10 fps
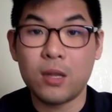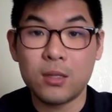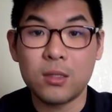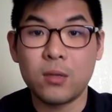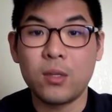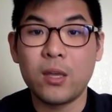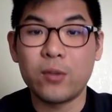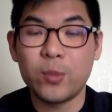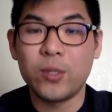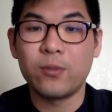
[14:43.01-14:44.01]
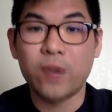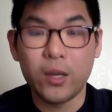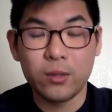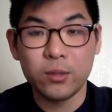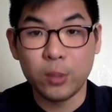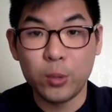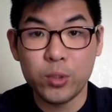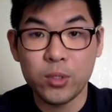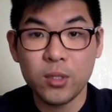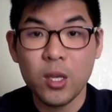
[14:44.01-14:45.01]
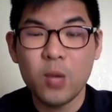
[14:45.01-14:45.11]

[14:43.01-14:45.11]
necessarily have to be the final solution.